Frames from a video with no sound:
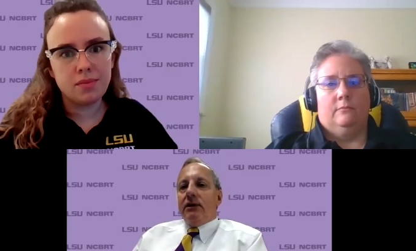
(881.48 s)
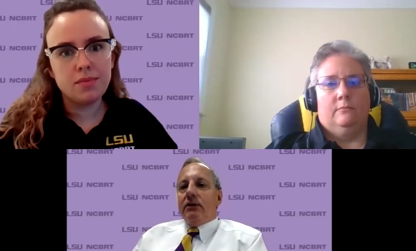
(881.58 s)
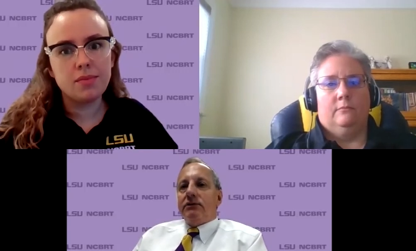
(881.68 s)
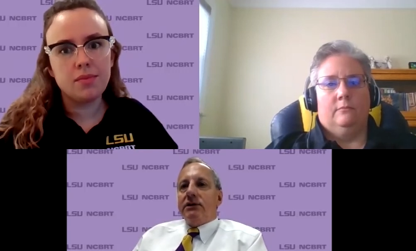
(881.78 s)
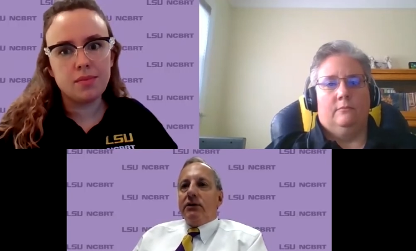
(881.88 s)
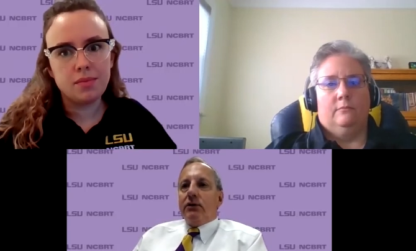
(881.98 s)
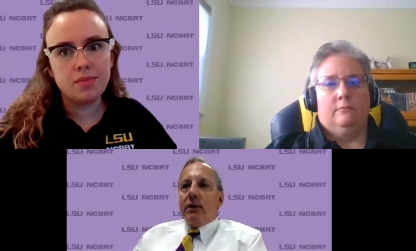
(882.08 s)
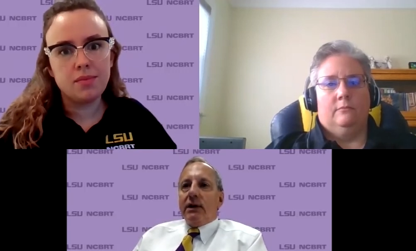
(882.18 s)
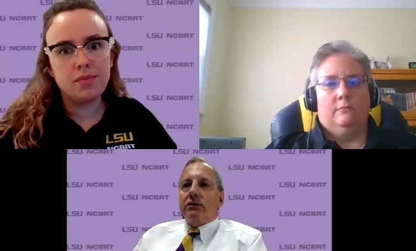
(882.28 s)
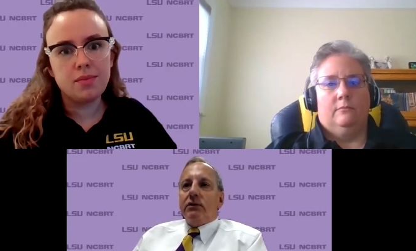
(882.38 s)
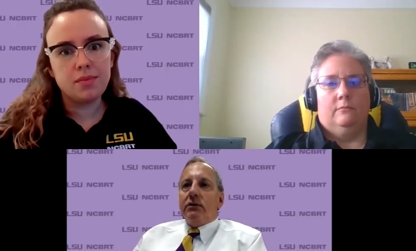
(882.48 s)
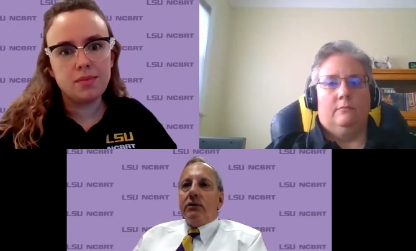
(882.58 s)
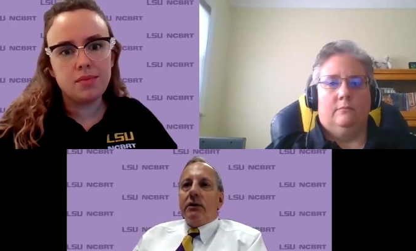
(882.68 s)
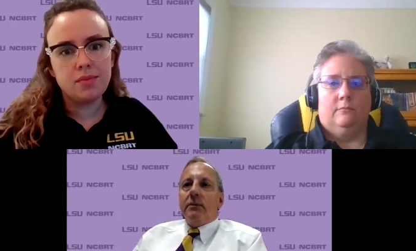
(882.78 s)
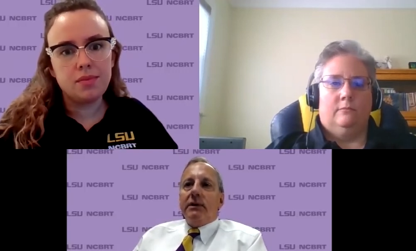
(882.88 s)
Speaker 1: EOC director
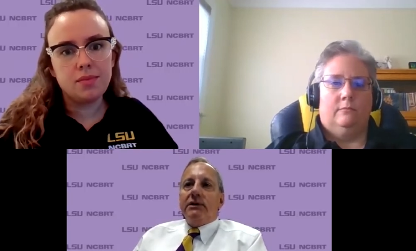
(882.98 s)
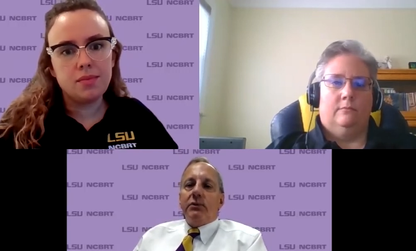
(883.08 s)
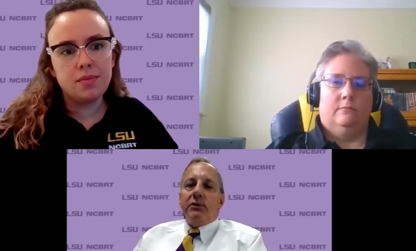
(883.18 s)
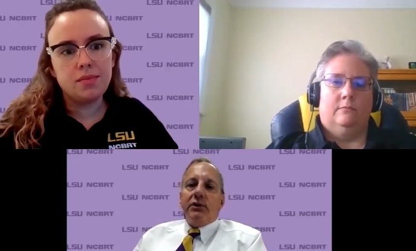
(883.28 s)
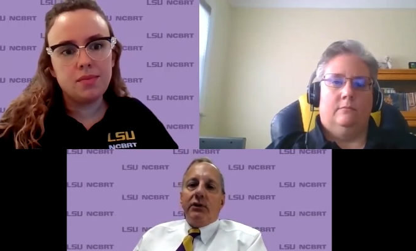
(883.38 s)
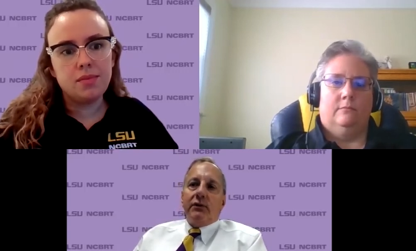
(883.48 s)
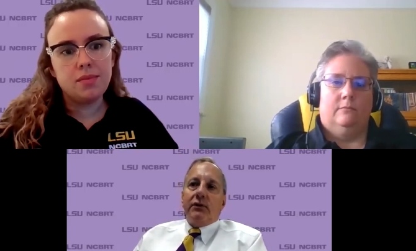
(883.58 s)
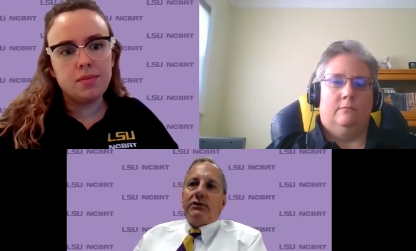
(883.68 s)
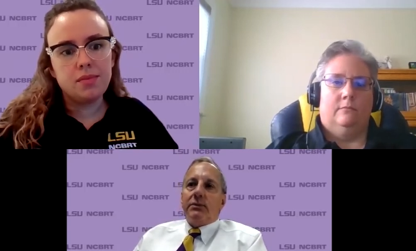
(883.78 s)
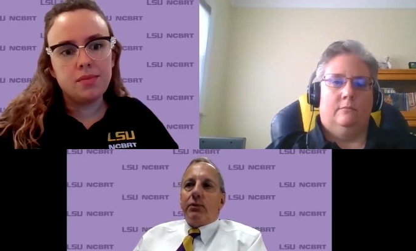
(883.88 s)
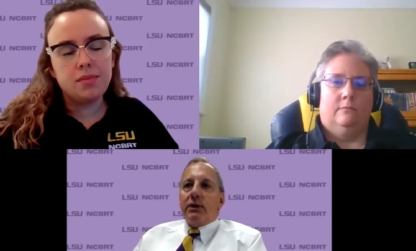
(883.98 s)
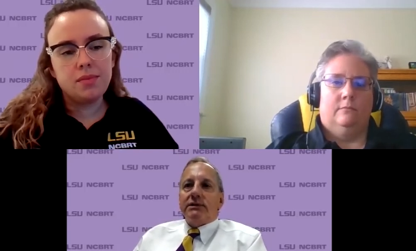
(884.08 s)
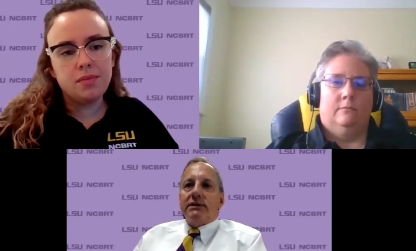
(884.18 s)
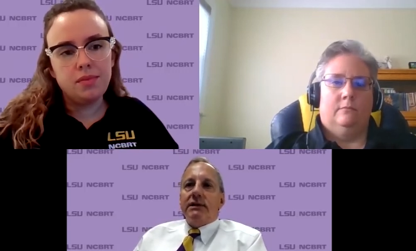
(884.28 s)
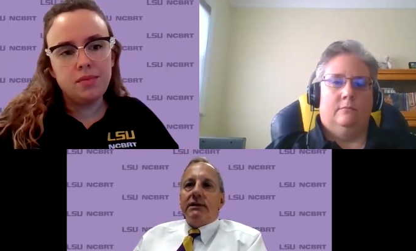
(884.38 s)
uh, meets with the university
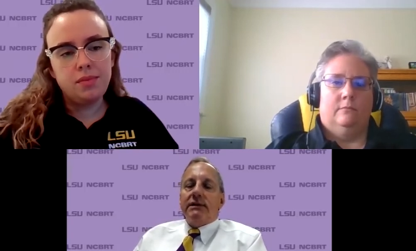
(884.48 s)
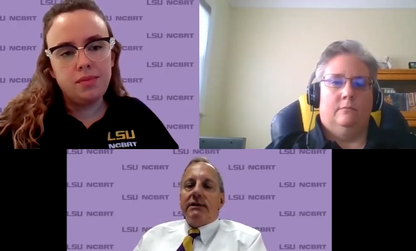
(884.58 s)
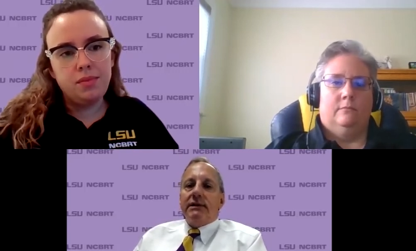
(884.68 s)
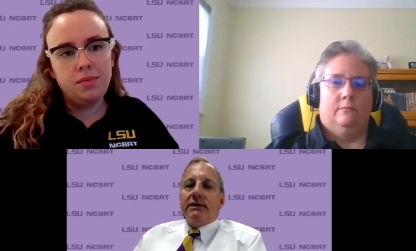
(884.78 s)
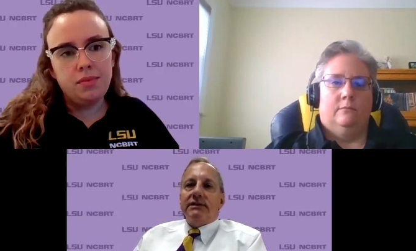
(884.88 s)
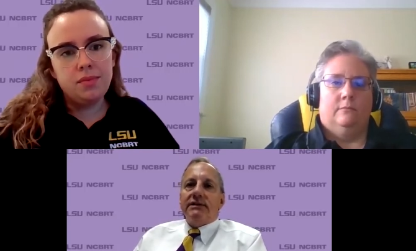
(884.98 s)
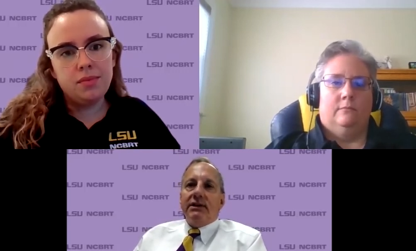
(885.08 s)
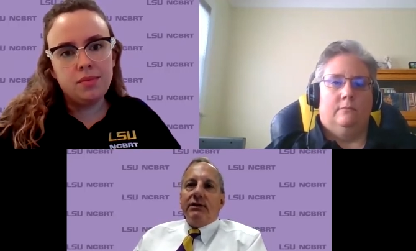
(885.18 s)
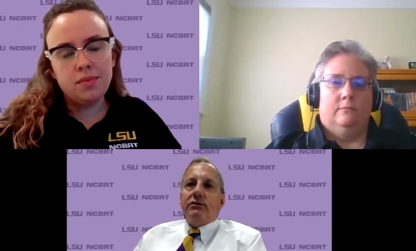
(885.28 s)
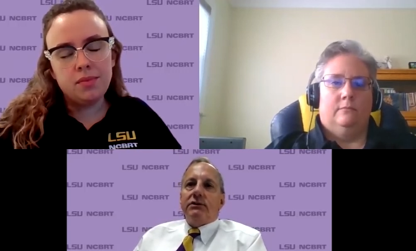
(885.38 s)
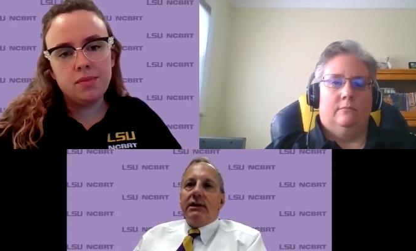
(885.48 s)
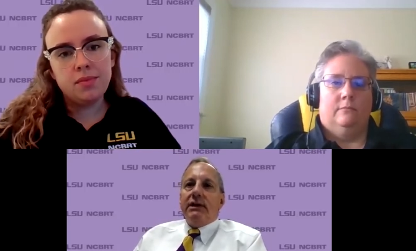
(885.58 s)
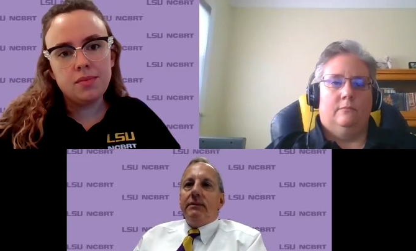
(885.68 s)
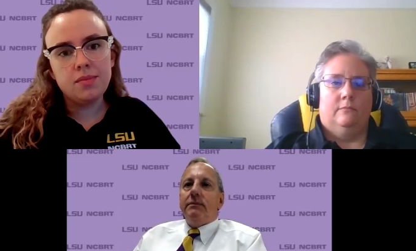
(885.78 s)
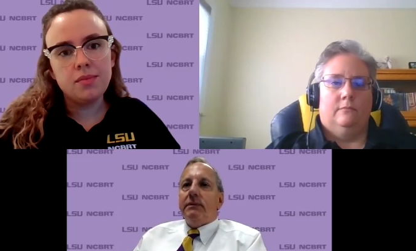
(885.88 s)
president and his senior
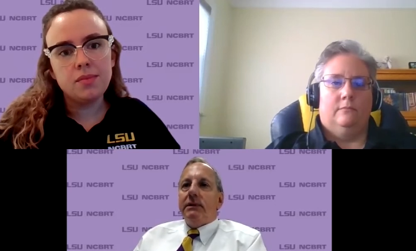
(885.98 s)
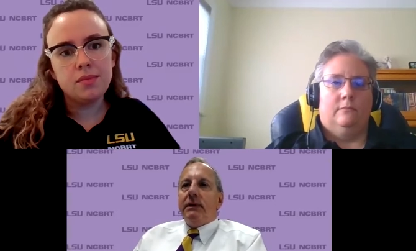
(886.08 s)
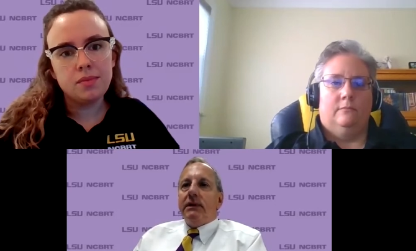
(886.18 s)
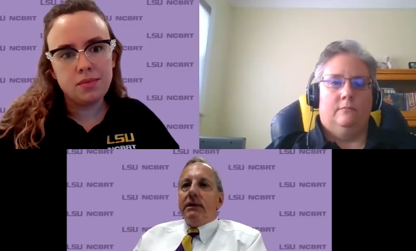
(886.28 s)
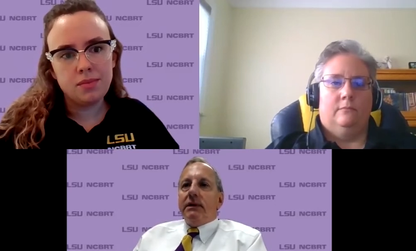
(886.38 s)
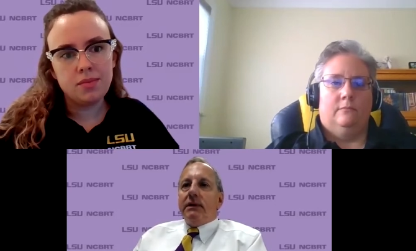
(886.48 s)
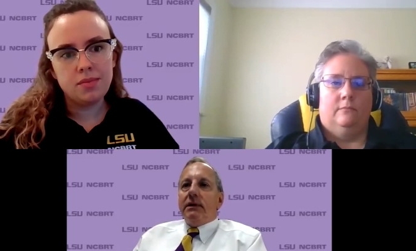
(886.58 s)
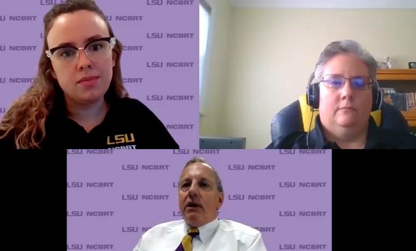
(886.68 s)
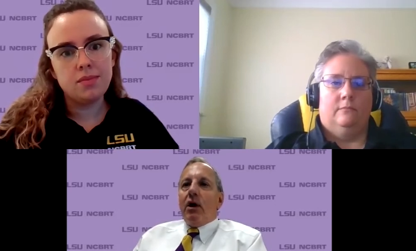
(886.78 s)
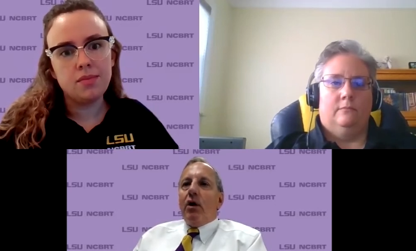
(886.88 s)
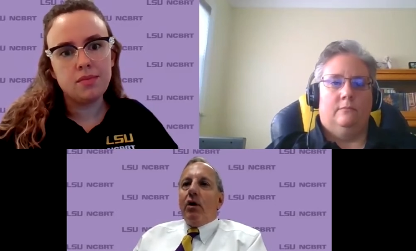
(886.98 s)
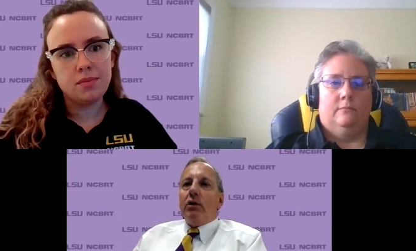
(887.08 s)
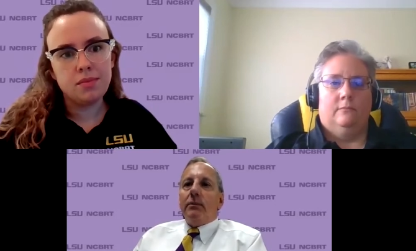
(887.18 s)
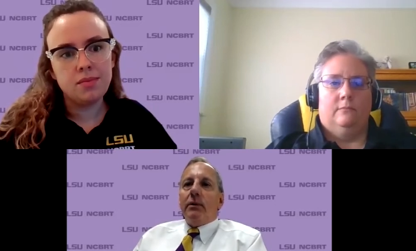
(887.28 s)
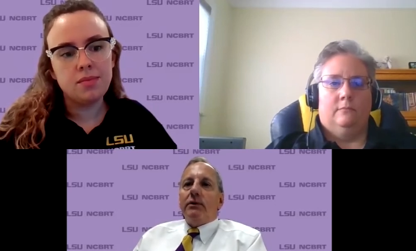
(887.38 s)
team. Uh,
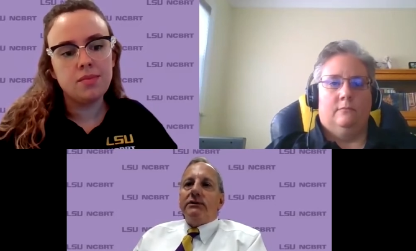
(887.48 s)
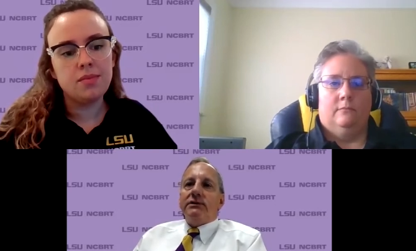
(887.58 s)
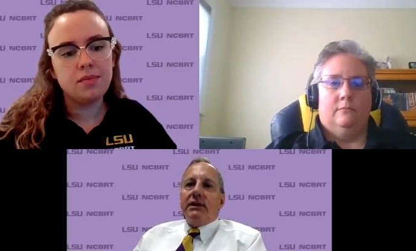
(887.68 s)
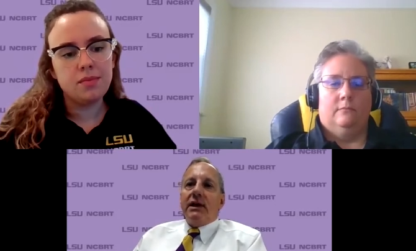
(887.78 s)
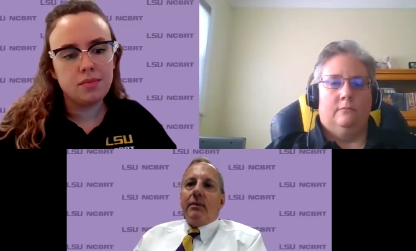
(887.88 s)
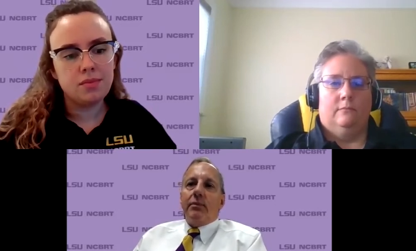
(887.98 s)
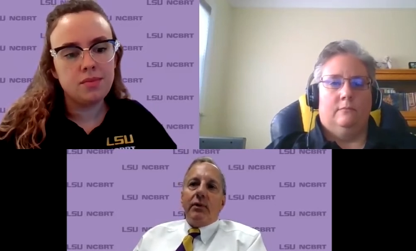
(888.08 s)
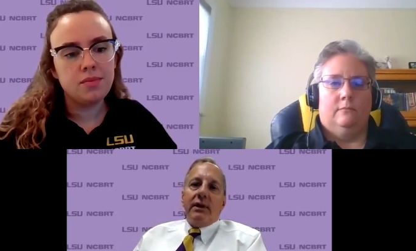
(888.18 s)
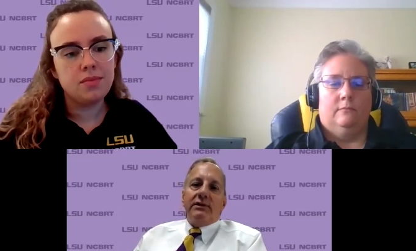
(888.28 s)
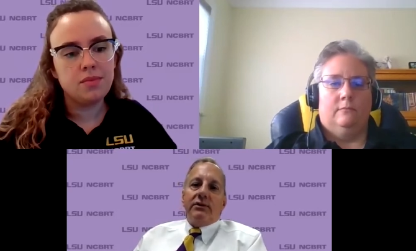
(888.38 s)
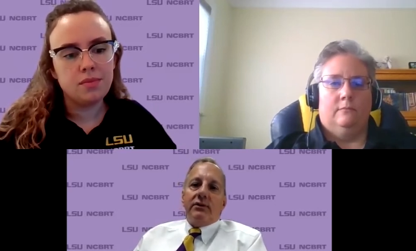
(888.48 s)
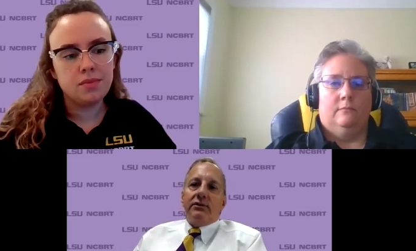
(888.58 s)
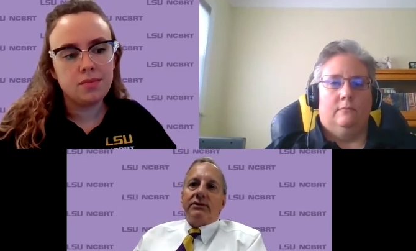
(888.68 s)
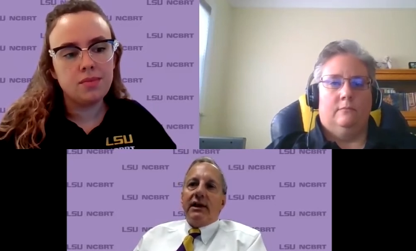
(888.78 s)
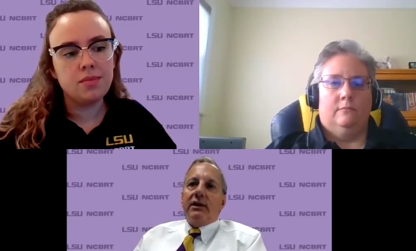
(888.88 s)
all emergency operation are
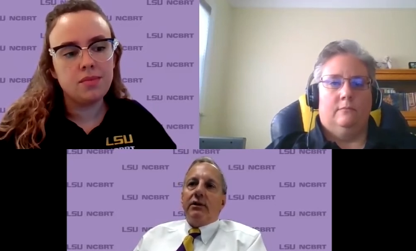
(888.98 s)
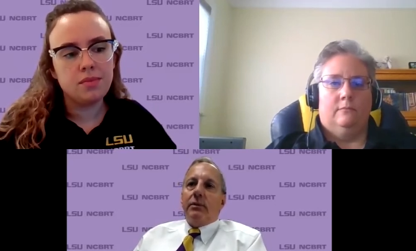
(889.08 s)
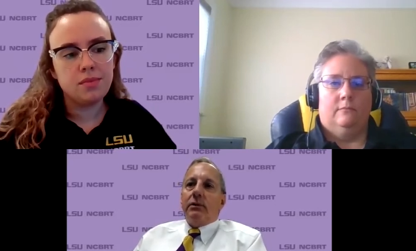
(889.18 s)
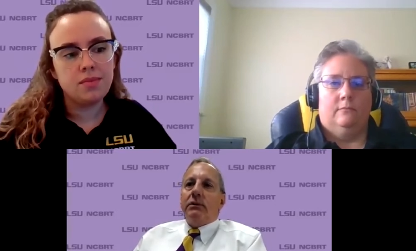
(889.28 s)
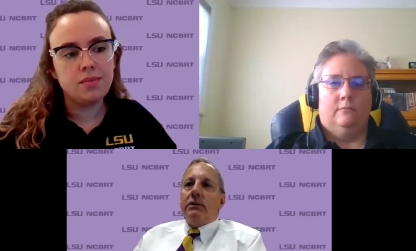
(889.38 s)
scalable.